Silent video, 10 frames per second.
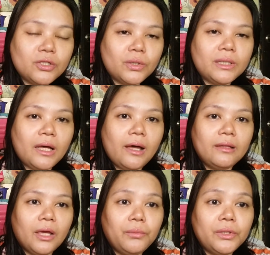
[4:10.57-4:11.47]
so
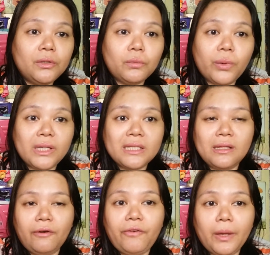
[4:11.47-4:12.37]
that I wouldn't waste
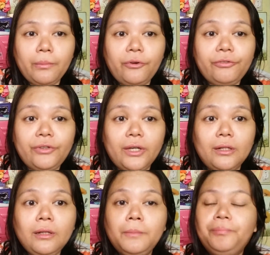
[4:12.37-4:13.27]
the fiber
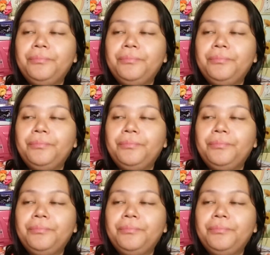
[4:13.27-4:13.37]
fill.